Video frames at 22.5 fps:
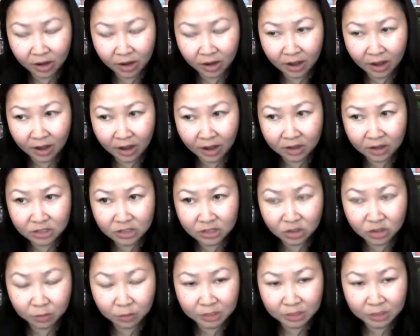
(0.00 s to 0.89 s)
so
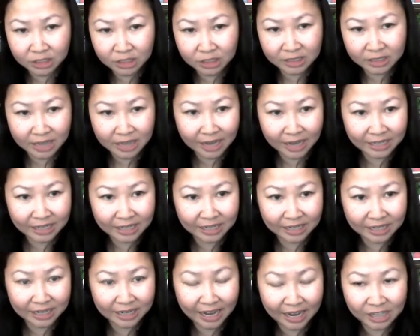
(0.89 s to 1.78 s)
much anxiety and
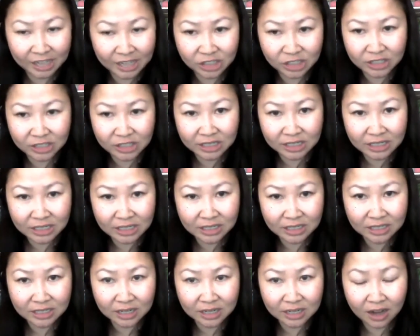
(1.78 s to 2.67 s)
anxiousness
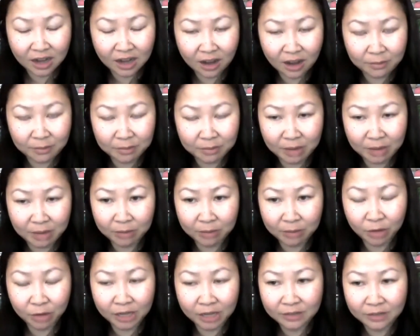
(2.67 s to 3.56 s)
up in my
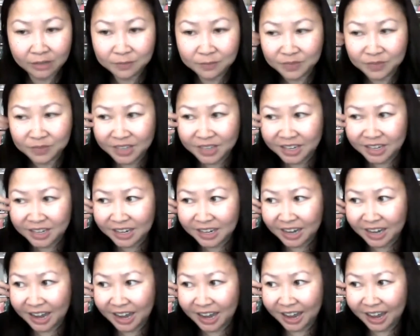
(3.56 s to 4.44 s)
brain.
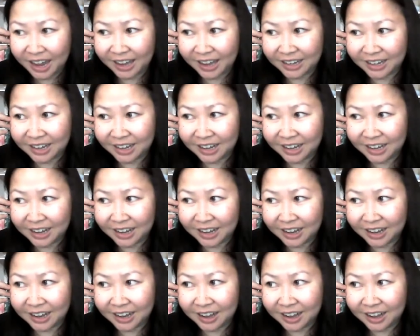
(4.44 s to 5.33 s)
And
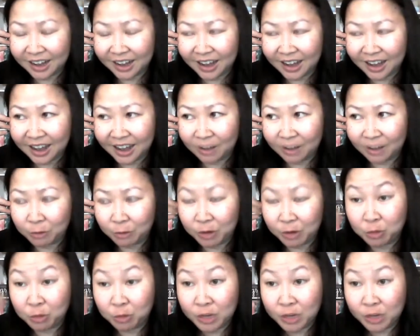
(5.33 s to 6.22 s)
when
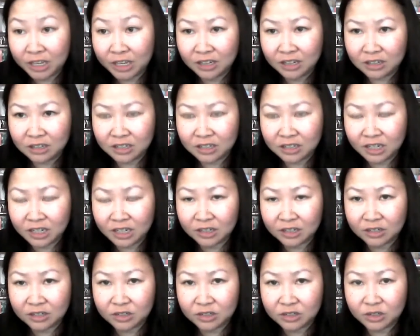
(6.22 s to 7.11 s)

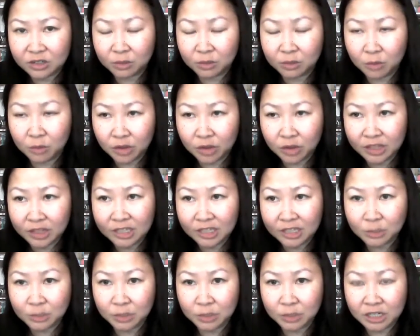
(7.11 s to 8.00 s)
the more things
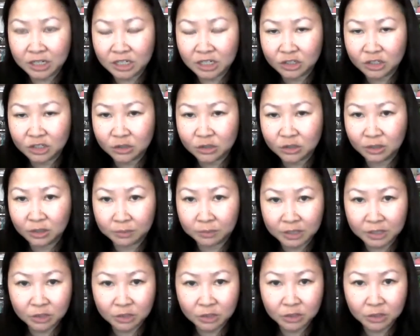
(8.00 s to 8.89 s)
we can do
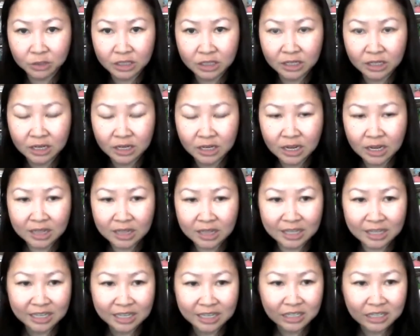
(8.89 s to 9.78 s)
habitually, the
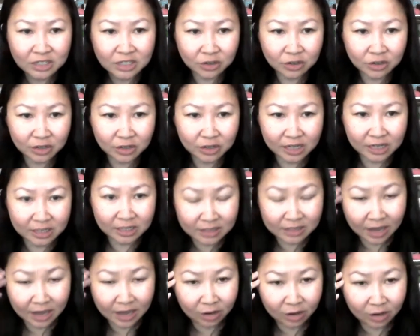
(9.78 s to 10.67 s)
easier it is
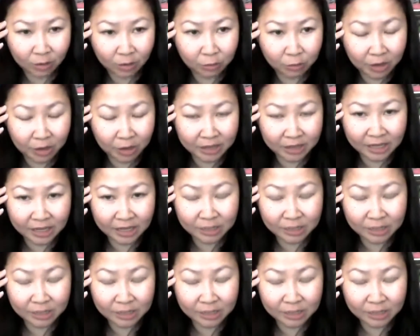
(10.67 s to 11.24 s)
on our brain, that